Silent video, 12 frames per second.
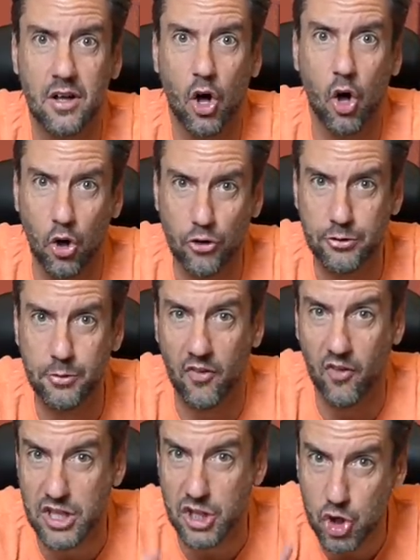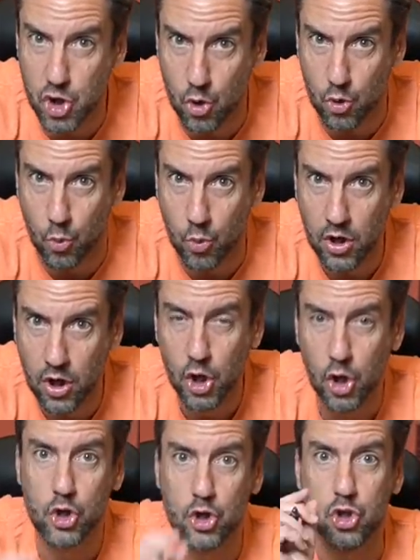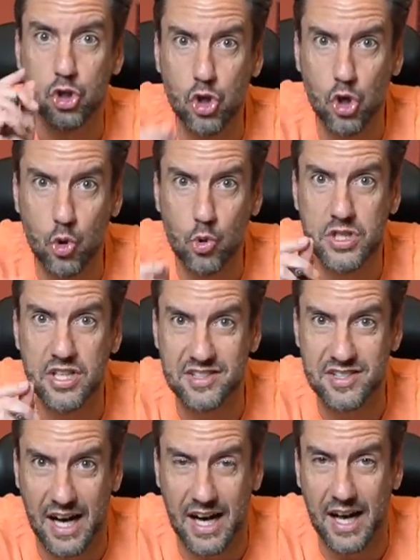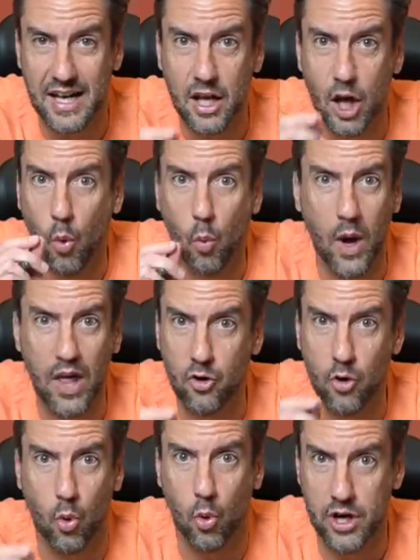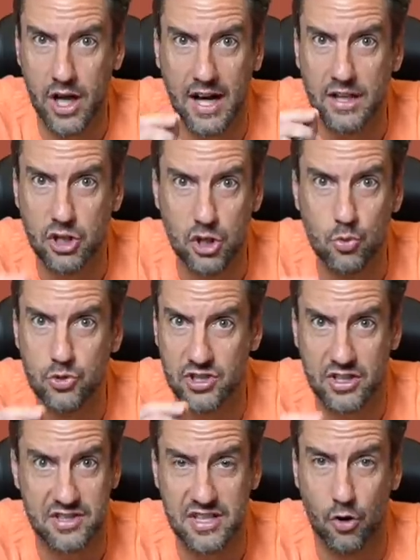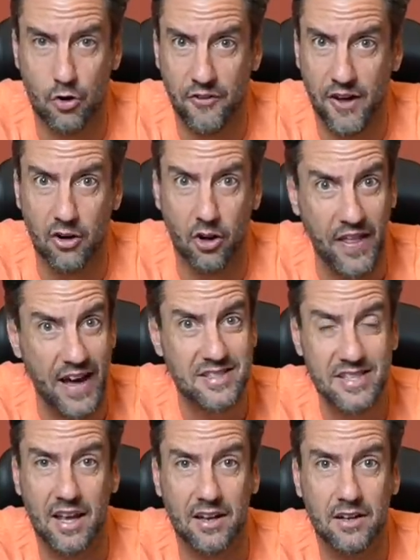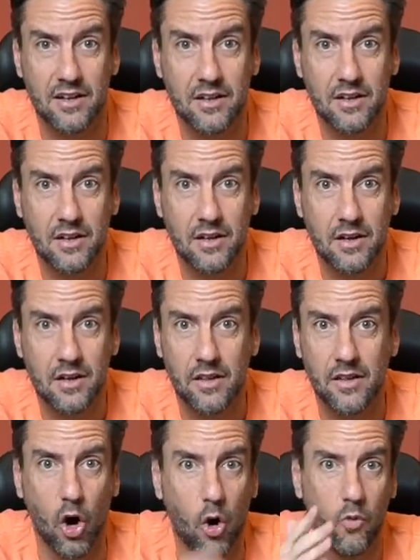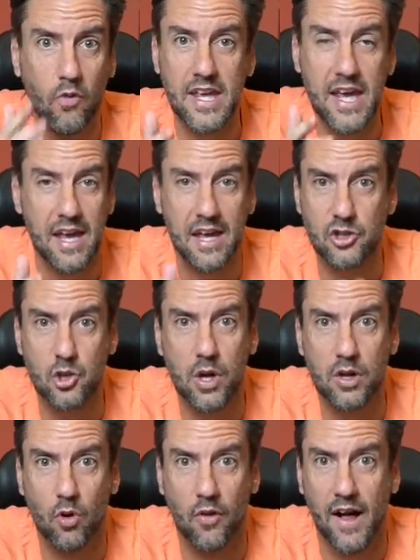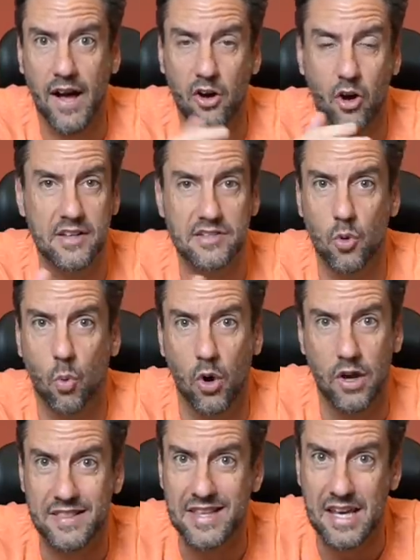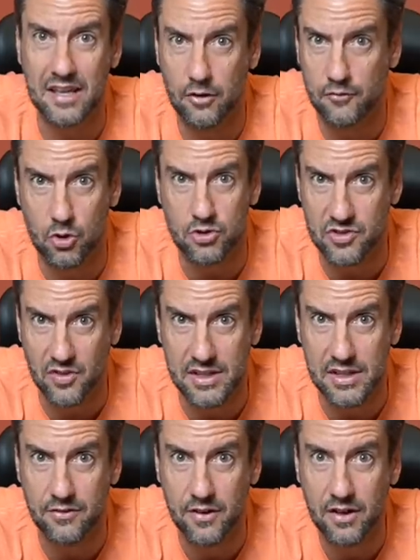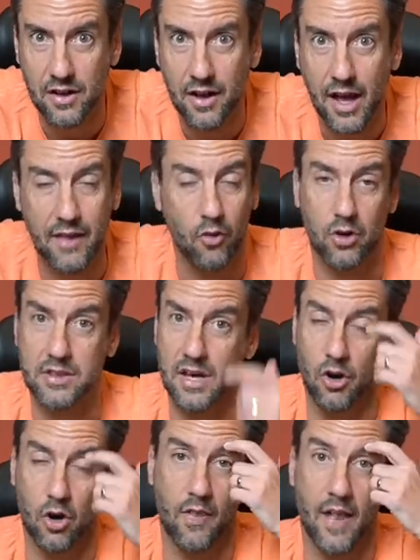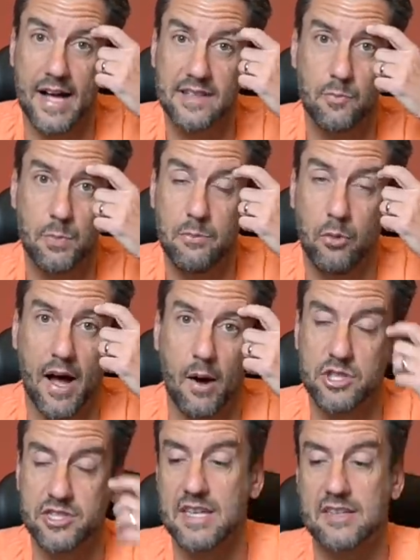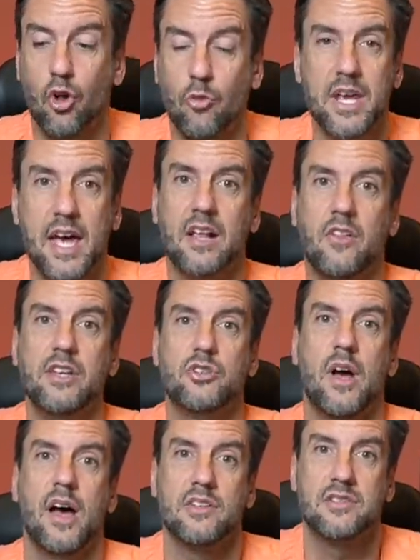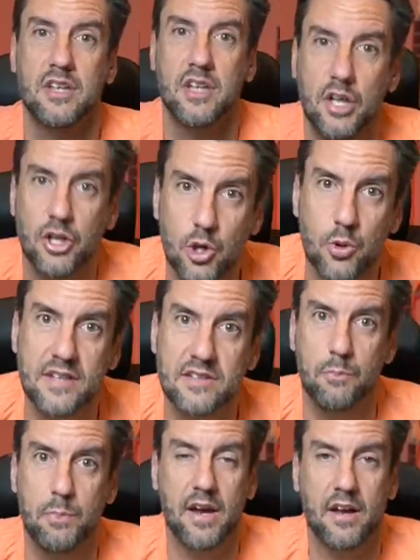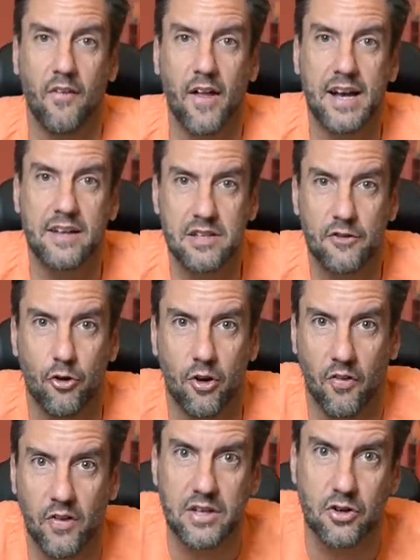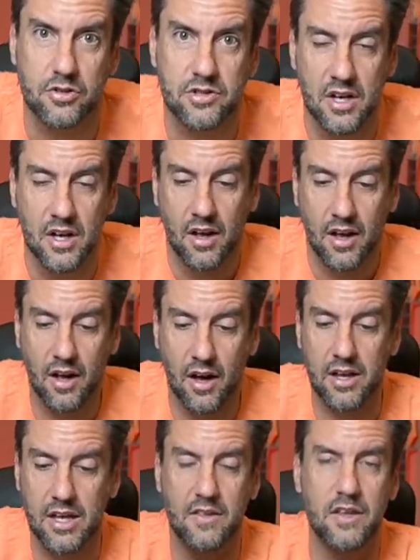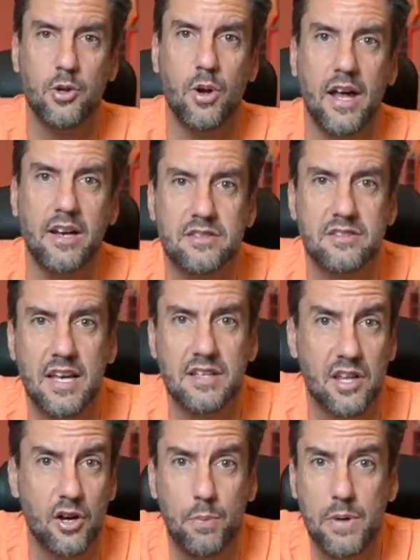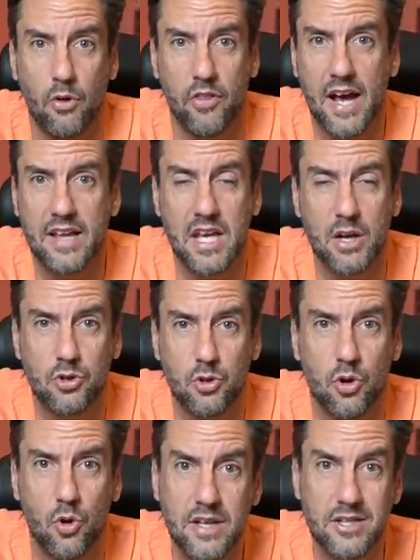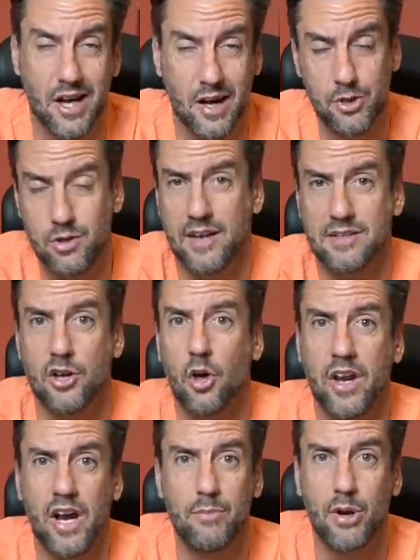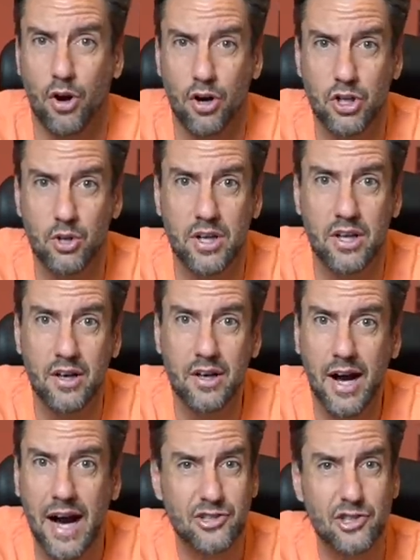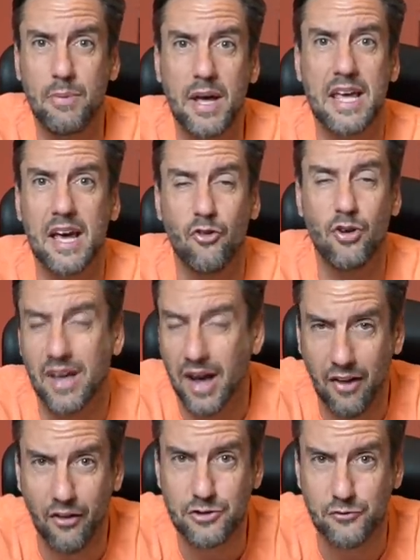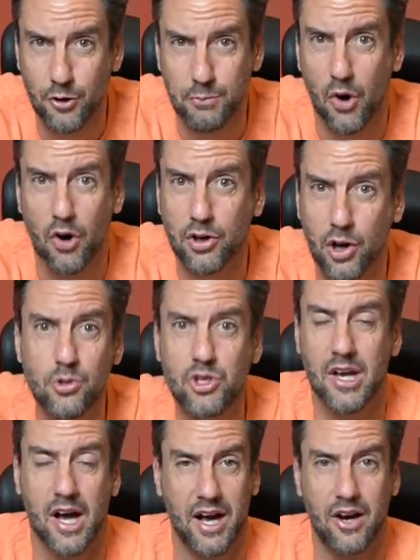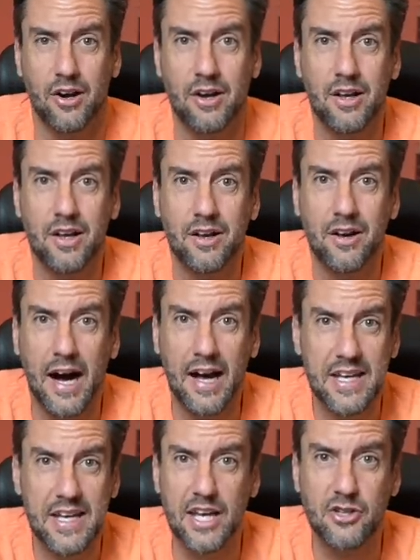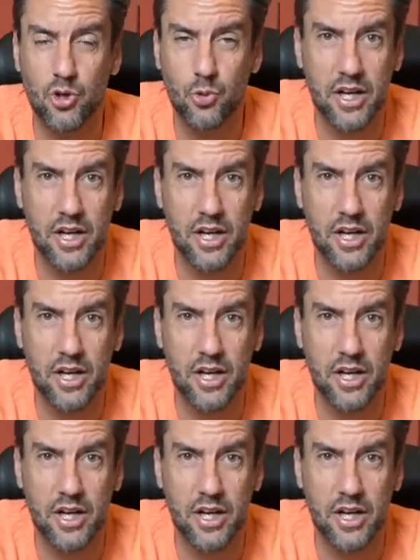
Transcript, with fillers: Ultimately, you, you decide whether or not you succeed or fail. That's it. The only hand you can rely on is the one at the end of your sleeve. And look, there are lots of people. I wish they told me, hey, Clay Travis, you get to pick a lot of different leaders Uh, in the United States. There are people that I think would do a great job. You guys know that I've been arguing I should make every college football coaching hire. I think I do an